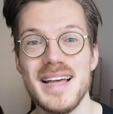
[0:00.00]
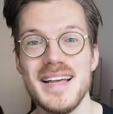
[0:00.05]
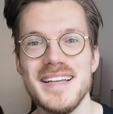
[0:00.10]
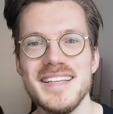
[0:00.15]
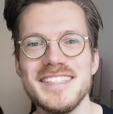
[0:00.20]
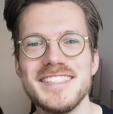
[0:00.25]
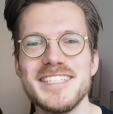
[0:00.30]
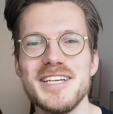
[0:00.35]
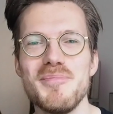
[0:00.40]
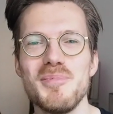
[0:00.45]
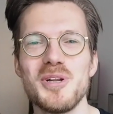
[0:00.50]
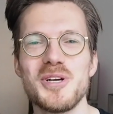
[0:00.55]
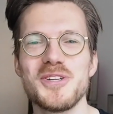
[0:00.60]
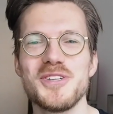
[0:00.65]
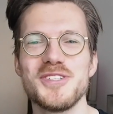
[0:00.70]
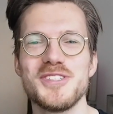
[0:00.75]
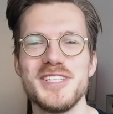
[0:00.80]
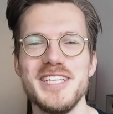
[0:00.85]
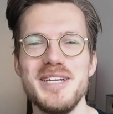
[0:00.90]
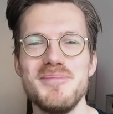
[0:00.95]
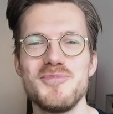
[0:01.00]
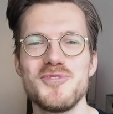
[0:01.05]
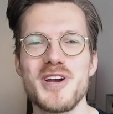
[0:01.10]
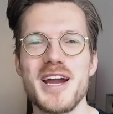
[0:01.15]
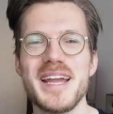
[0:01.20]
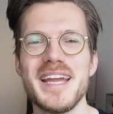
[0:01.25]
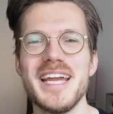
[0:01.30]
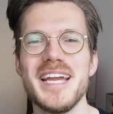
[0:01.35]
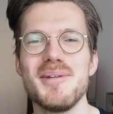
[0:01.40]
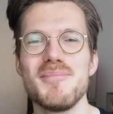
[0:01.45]
Similar to sleep
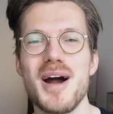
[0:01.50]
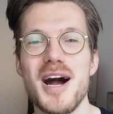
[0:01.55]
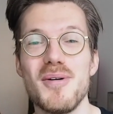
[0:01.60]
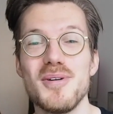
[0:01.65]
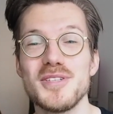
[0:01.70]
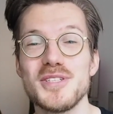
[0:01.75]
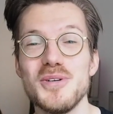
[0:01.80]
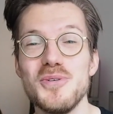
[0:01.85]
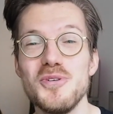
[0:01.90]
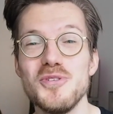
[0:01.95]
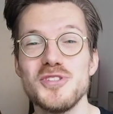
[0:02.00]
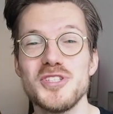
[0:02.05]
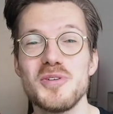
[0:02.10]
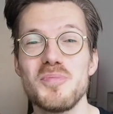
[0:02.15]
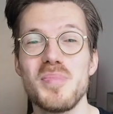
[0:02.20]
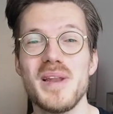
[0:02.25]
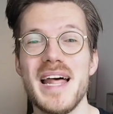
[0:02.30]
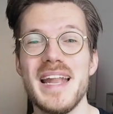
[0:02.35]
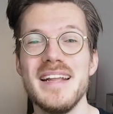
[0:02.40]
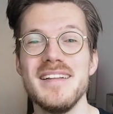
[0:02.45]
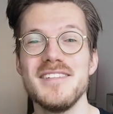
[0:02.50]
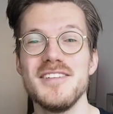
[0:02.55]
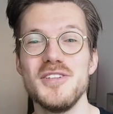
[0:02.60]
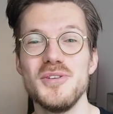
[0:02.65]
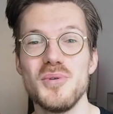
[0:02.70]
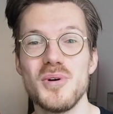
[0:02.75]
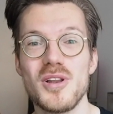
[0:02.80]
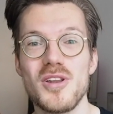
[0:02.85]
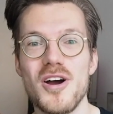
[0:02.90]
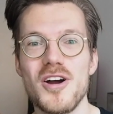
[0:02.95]
tracking, I was also planning to
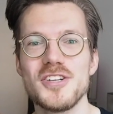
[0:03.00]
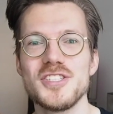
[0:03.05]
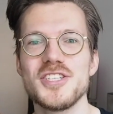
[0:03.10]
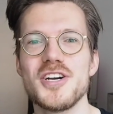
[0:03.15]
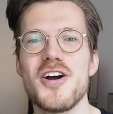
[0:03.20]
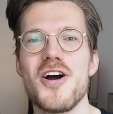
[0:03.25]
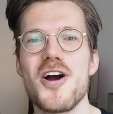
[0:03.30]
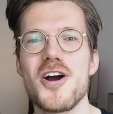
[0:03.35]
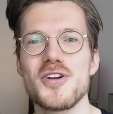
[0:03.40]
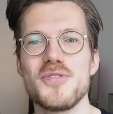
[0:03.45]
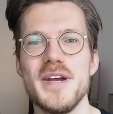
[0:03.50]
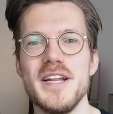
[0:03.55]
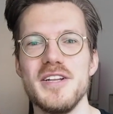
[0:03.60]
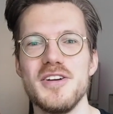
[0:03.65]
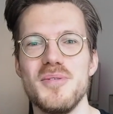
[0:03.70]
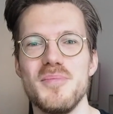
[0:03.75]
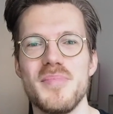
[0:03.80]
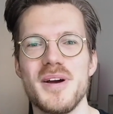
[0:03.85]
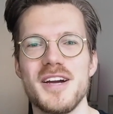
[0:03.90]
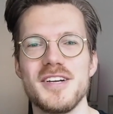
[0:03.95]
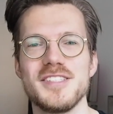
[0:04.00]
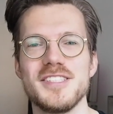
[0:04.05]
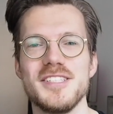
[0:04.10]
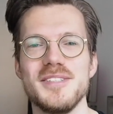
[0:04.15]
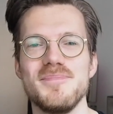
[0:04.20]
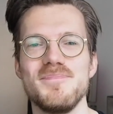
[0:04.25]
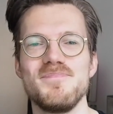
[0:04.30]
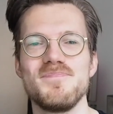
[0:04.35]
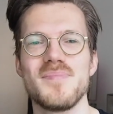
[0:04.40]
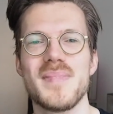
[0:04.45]
do a larger heart rate
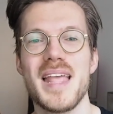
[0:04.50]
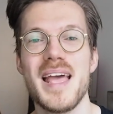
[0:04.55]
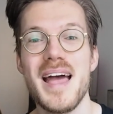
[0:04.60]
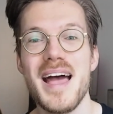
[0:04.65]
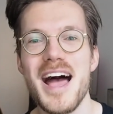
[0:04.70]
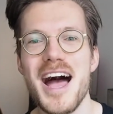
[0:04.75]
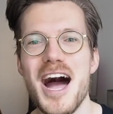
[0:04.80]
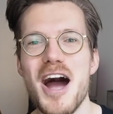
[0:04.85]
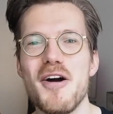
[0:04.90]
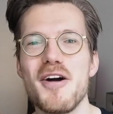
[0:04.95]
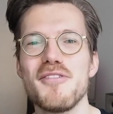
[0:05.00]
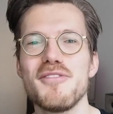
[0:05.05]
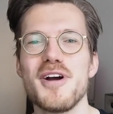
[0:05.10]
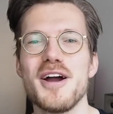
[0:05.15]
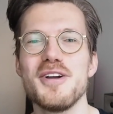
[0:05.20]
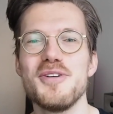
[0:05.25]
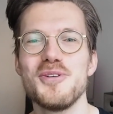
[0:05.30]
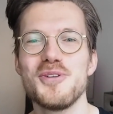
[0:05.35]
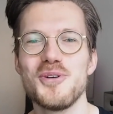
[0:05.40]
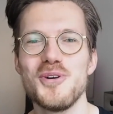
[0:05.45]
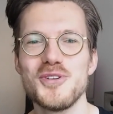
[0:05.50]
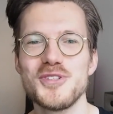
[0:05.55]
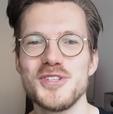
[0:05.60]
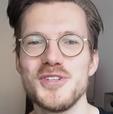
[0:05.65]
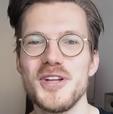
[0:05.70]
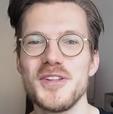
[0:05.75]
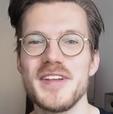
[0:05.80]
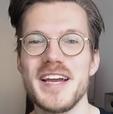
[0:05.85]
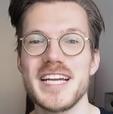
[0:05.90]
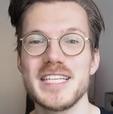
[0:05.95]
comparison. However, I could also
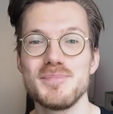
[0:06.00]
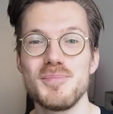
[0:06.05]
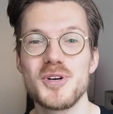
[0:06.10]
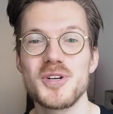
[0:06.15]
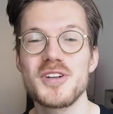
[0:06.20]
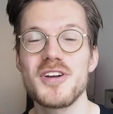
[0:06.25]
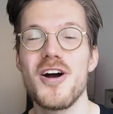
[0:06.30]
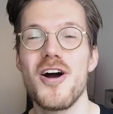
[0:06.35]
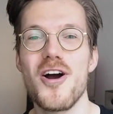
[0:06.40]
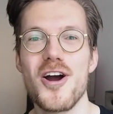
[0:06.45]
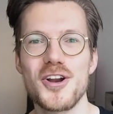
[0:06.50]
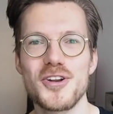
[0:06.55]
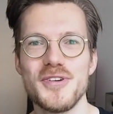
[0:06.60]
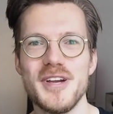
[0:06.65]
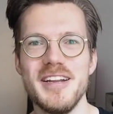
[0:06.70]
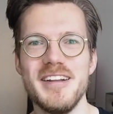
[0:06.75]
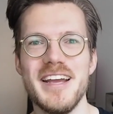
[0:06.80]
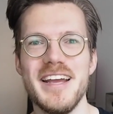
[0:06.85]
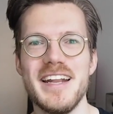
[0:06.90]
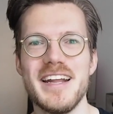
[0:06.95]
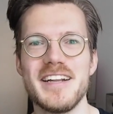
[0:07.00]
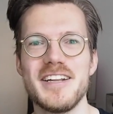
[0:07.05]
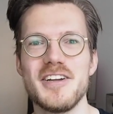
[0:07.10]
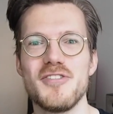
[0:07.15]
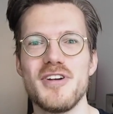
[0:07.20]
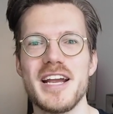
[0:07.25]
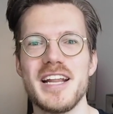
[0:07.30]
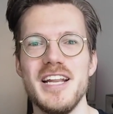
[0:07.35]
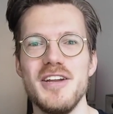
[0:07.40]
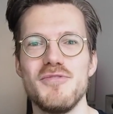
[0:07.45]
not export the heart rate data
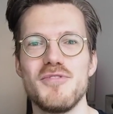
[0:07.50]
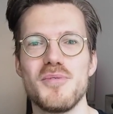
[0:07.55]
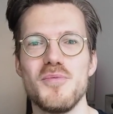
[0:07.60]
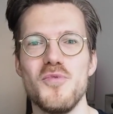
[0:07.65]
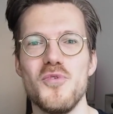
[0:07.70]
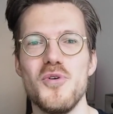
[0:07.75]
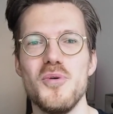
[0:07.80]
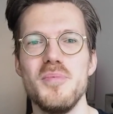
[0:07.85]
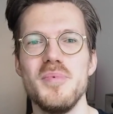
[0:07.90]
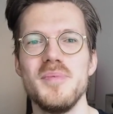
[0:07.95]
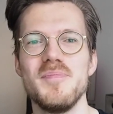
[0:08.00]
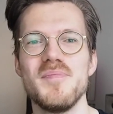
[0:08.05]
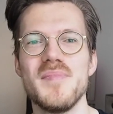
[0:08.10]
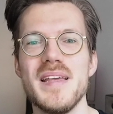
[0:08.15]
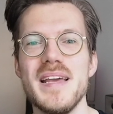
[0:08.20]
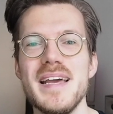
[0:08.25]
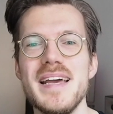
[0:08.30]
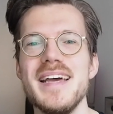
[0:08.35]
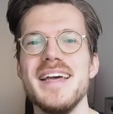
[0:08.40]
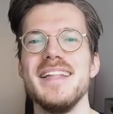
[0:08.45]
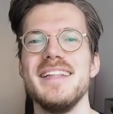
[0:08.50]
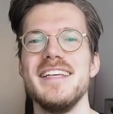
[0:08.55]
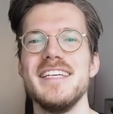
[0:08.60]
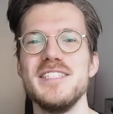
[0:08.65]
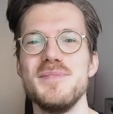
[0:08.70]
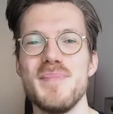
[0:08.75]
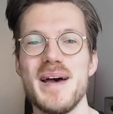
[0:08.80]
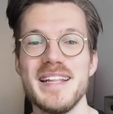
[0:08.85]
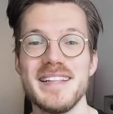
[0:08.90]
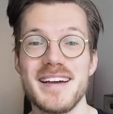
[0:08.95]
directly from Whoop,
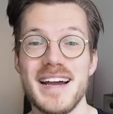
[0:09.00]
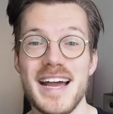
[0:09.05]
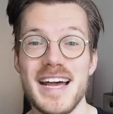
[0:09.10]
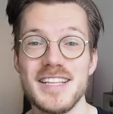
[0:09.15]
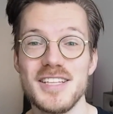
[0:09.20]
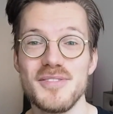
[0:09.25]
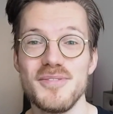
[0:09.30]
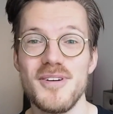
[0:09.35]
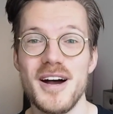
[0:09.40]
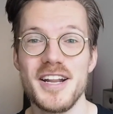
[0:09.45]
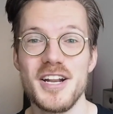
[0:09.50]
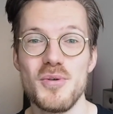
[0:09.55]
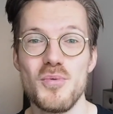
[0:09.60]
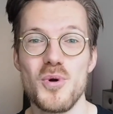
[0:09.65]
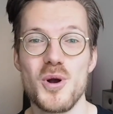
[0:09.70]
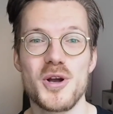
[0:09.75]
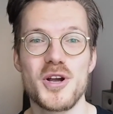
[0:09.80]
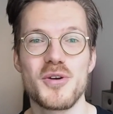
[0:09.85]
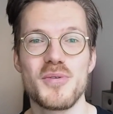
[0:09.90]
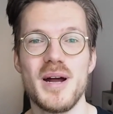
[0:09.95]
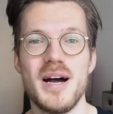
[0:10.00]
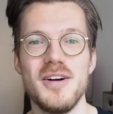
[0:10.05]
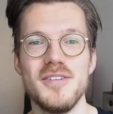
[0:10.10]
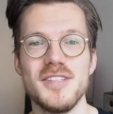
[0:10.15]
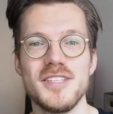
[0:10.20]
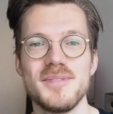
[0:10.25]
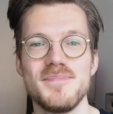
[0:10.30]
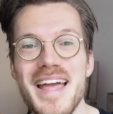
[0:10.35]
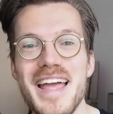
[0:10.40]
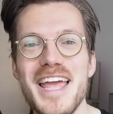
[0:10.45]
this meant I had to find a
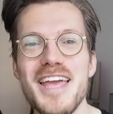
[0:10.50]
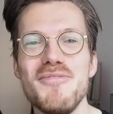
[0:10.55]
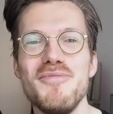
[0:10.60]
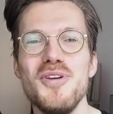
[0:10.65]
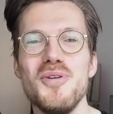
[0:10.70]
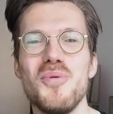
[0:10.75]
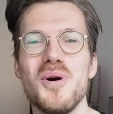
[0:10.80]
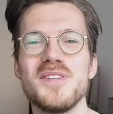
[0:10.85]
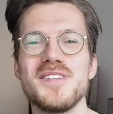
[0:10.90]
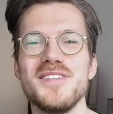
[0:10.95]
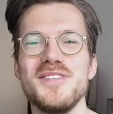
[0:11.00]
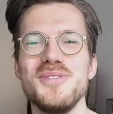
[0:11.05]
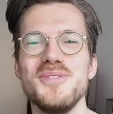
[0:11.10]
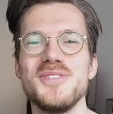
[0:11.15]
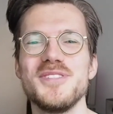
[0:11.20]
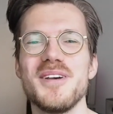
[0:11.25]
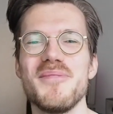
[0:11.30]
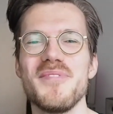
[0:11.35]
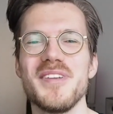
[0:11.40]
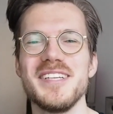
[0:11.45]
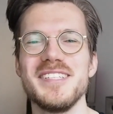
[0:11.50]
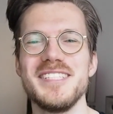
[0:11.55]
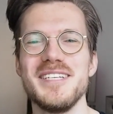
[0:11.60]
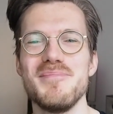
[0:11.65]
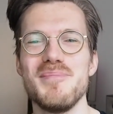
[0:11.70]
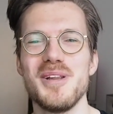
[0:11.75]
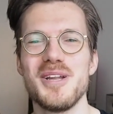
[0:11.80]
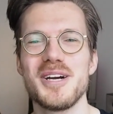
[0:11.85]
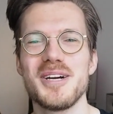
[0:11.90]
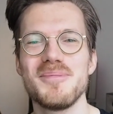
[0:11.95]
workaround. If you want to do something
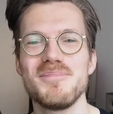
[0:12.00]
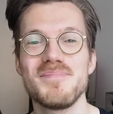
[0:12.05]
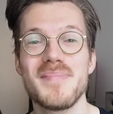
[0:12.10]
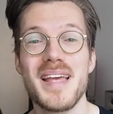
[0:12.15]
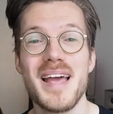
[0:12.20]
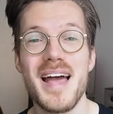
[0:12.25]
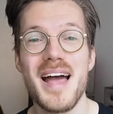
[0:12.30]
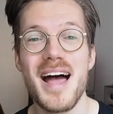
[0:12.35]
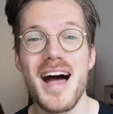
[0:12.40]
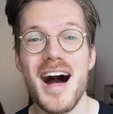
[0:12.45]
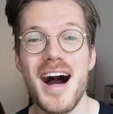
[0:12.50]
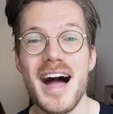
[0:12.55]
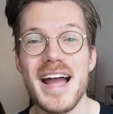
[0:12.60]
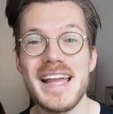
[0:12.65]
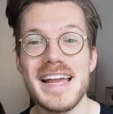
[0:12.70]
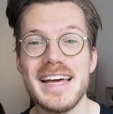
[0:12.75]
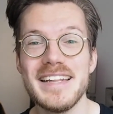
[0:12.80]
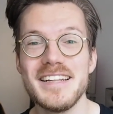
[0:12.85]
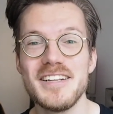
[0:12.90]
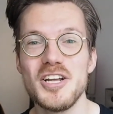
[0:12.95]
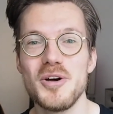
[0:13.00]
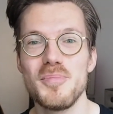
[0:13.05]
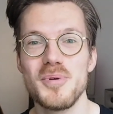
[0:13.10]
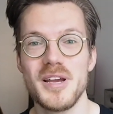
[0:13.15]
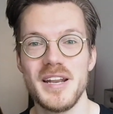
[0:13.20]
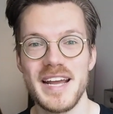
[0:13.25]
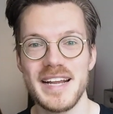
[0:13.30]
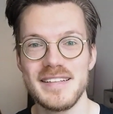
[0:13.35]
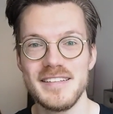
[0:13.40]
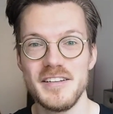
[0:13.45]
similar, I ended up
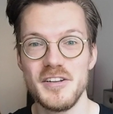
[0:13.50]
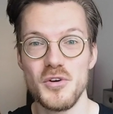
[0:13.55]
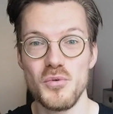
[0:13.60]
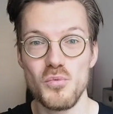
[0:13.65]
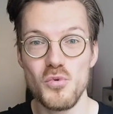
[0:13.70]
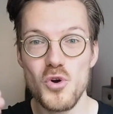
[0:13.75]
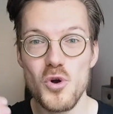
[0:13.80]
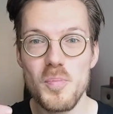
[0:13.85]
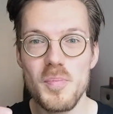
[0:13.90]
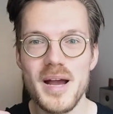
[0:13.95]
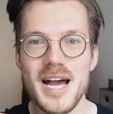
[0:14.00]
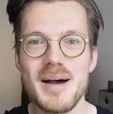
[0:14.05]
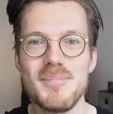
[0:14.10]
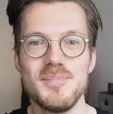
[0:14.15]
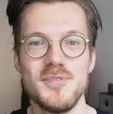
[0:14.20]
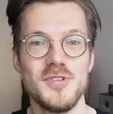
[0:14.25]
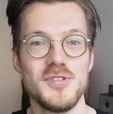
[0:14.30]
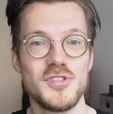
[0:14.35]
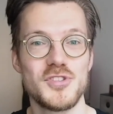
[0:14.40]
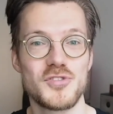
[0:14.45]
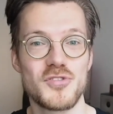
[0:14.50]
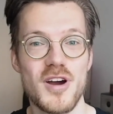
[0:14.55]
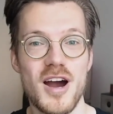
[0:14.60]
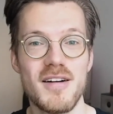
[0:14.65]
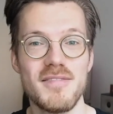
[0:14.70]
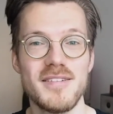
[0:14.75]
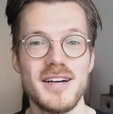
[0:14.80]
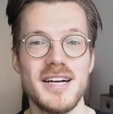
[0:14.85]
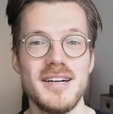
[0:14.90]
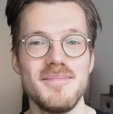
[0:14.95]
connecting the Whoop app to
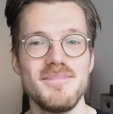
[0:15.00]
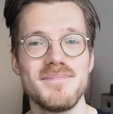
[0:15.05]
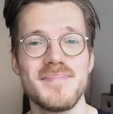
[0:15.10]
Strava